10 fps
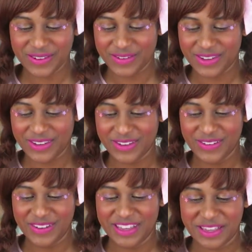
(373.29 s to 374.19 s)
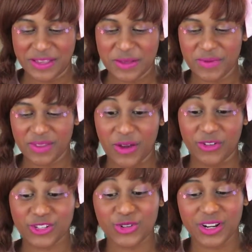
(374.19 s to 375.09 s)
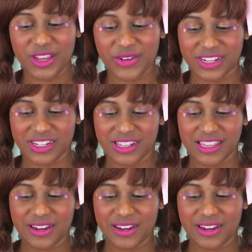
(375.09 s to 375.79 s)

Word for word: Woohoo. Oh, there's 20 questions.